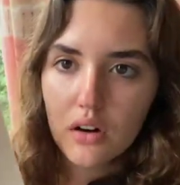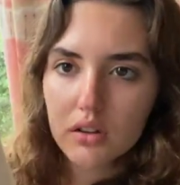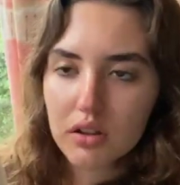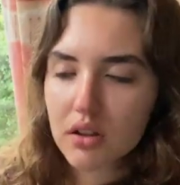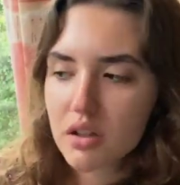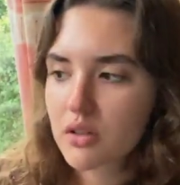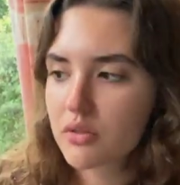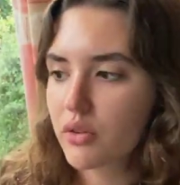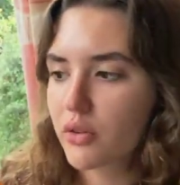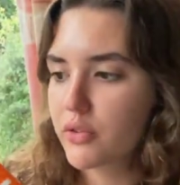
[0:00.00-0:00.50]

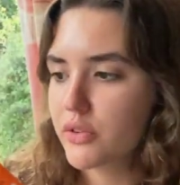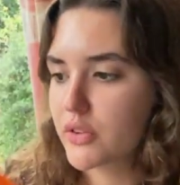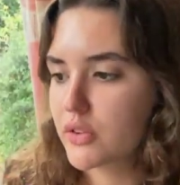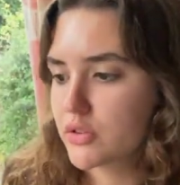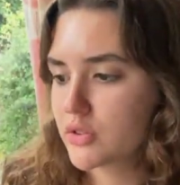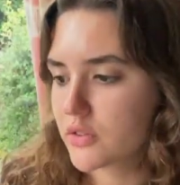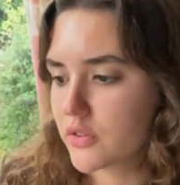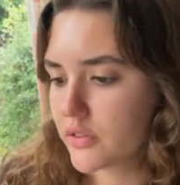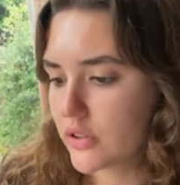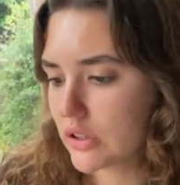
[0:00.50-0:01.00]
good
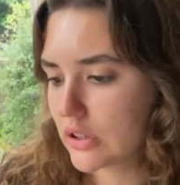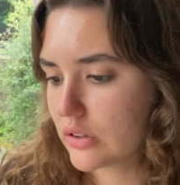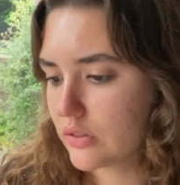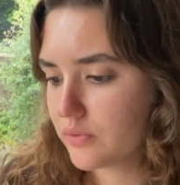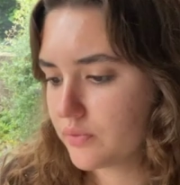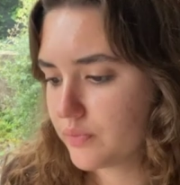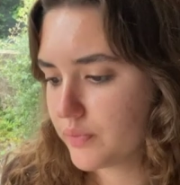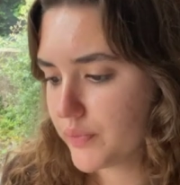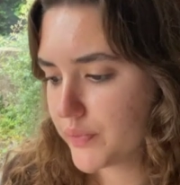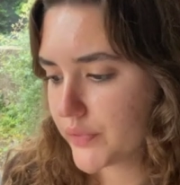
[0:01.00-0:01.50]
reviews of it.
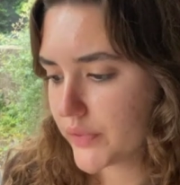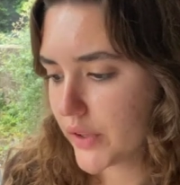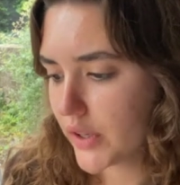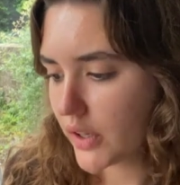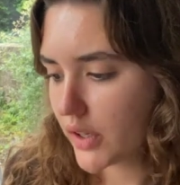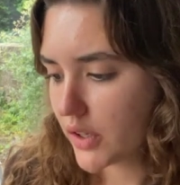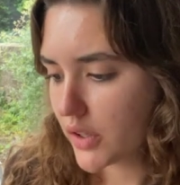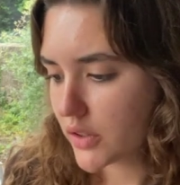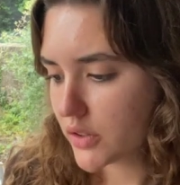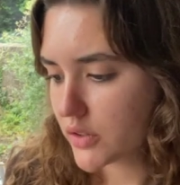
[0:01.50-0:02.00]

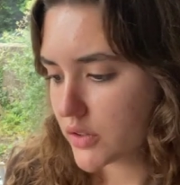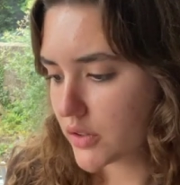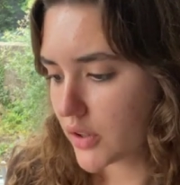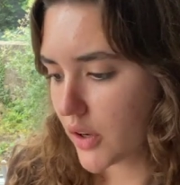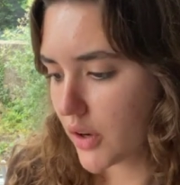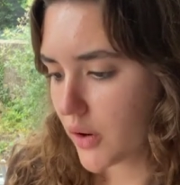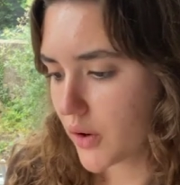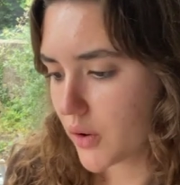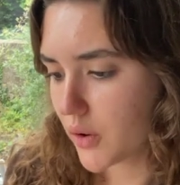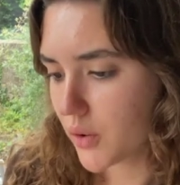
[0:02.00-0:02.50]

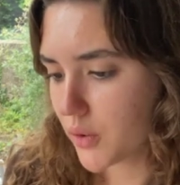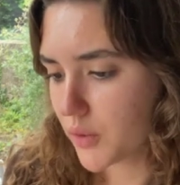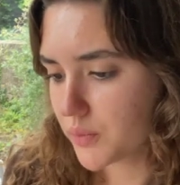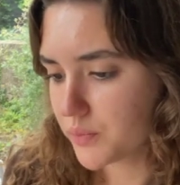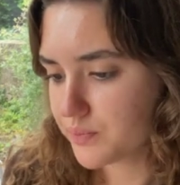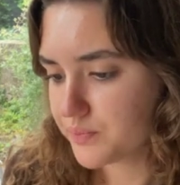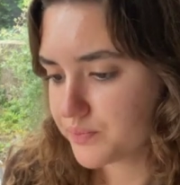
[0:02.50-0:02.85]
So